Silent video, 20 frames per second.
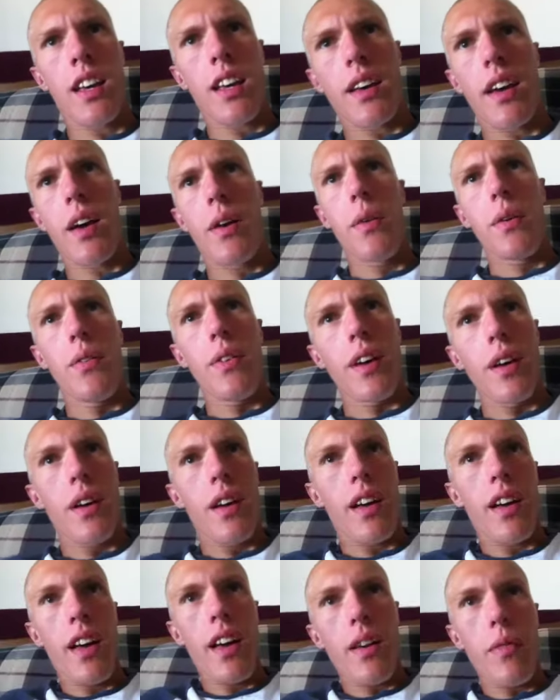And we kind
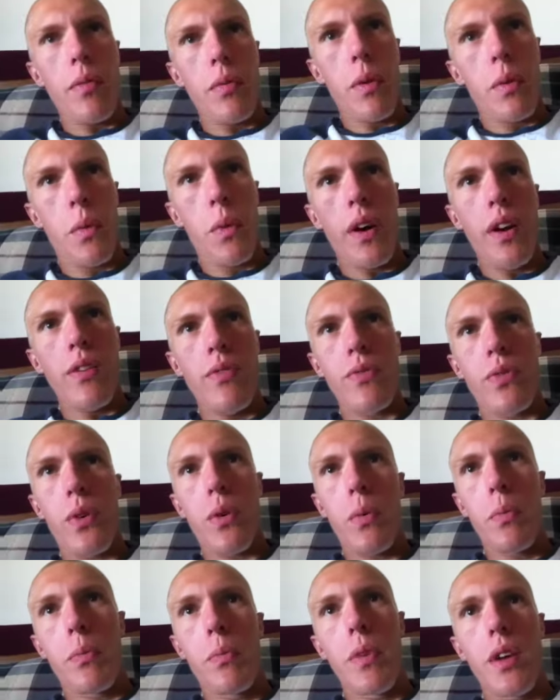of been away for
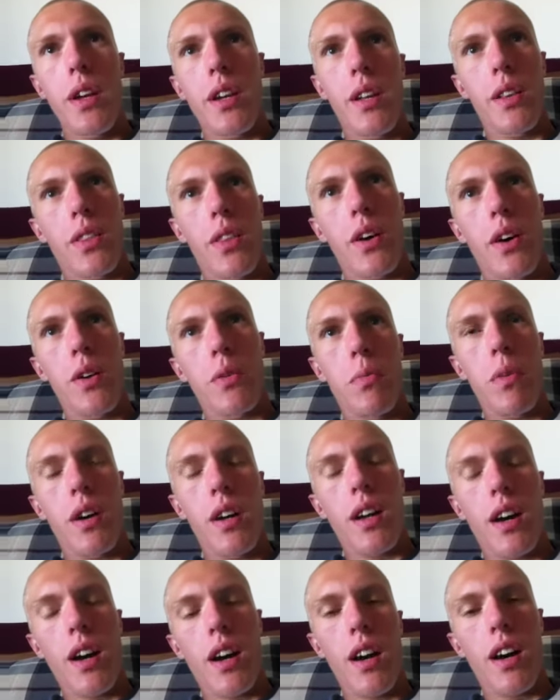a minute though, but
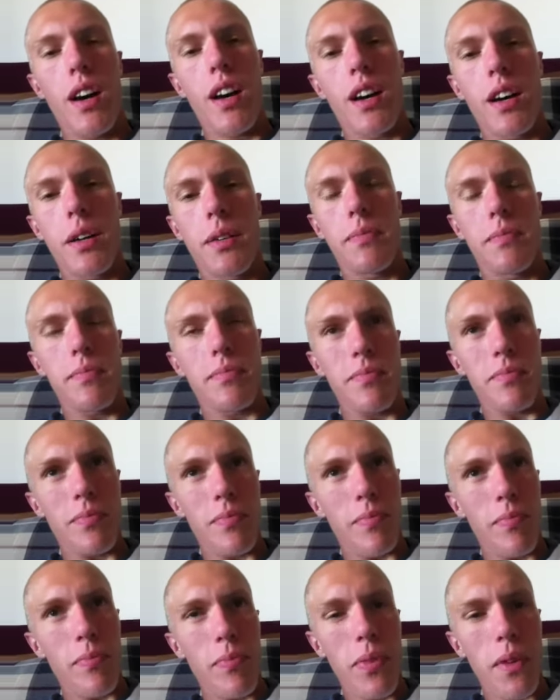
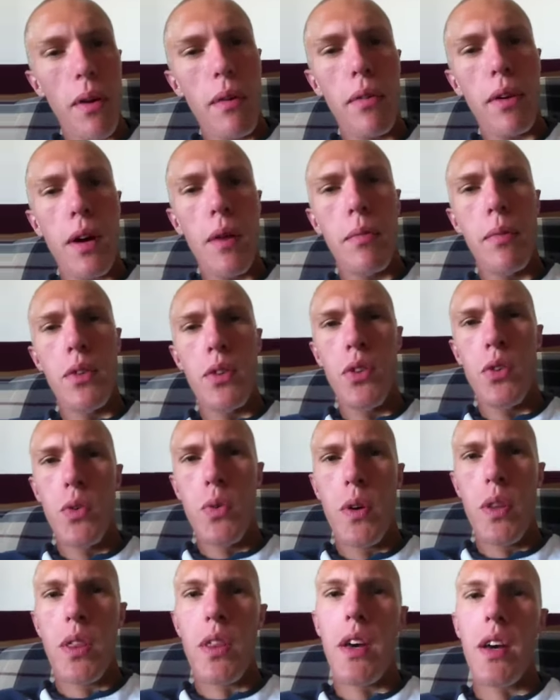I'm coming to you
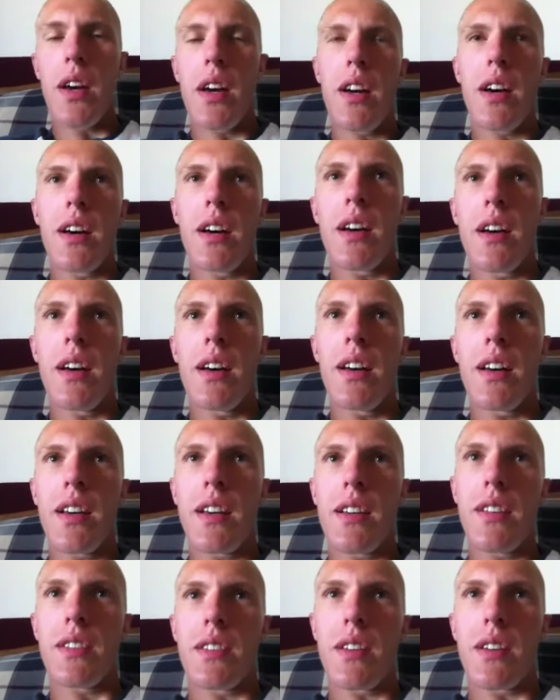with I
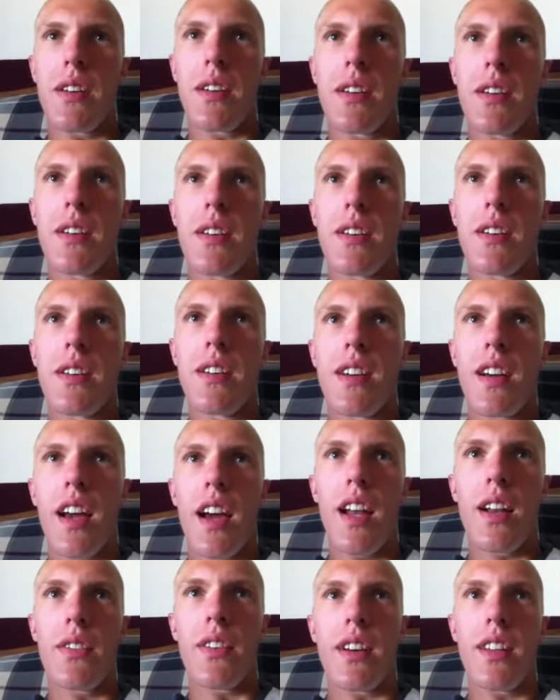guess a
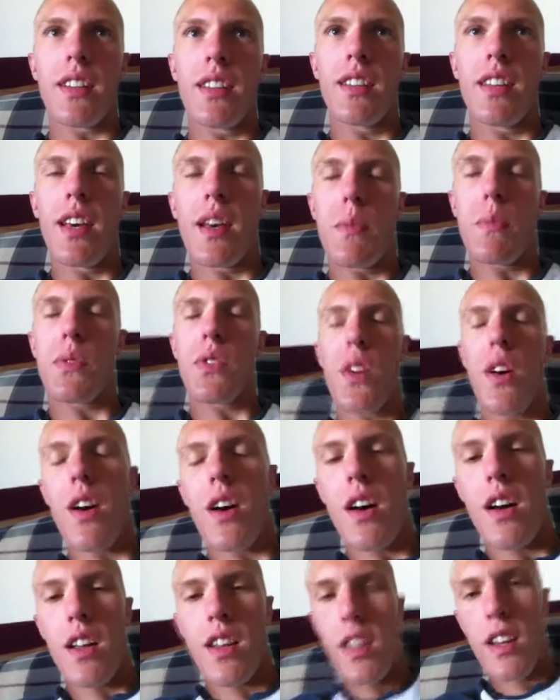kind of a tips
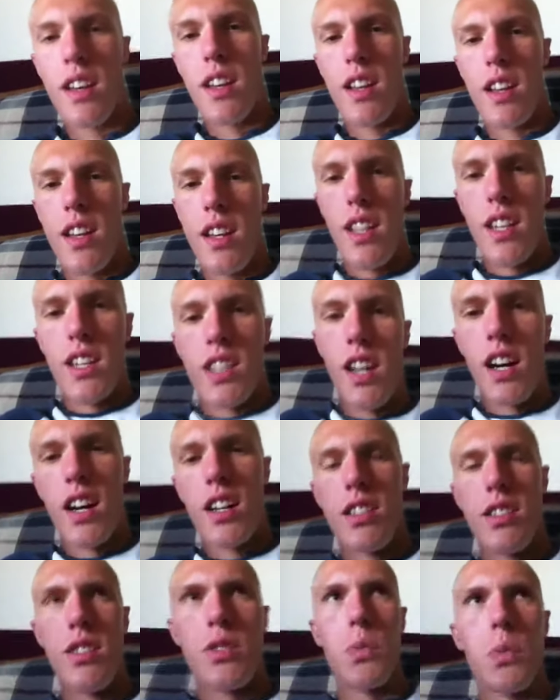on
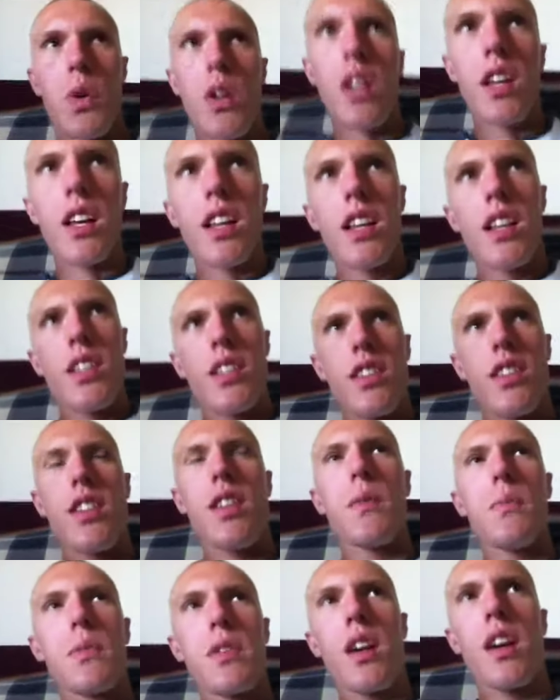college. What
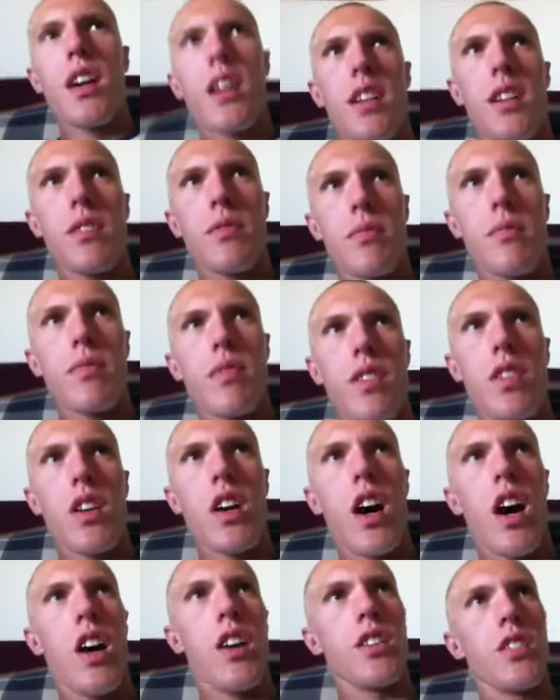tips on
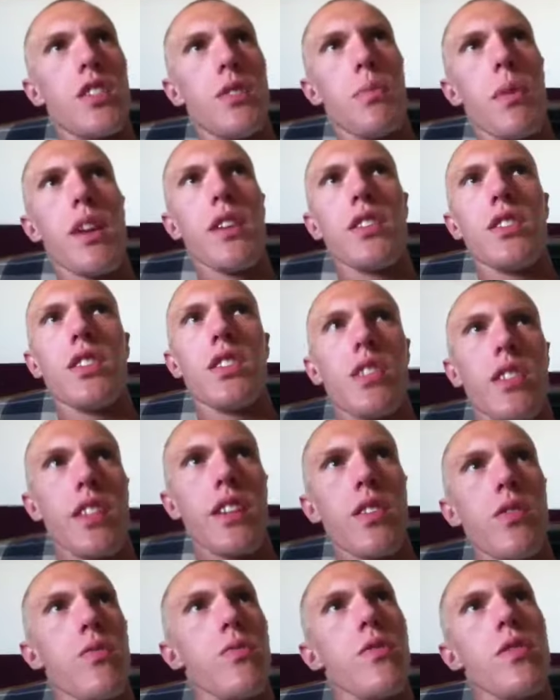college
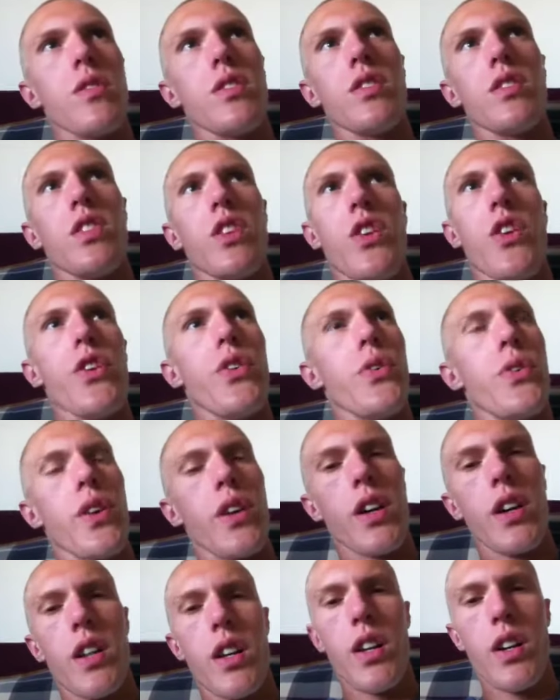basically? If you're new
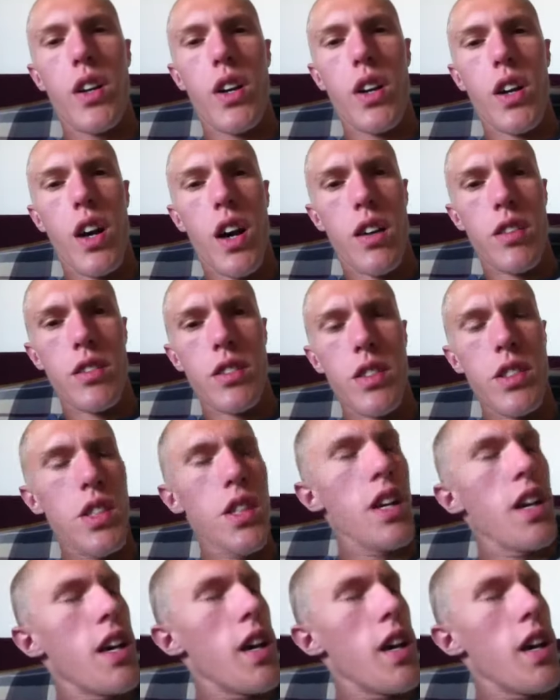to college,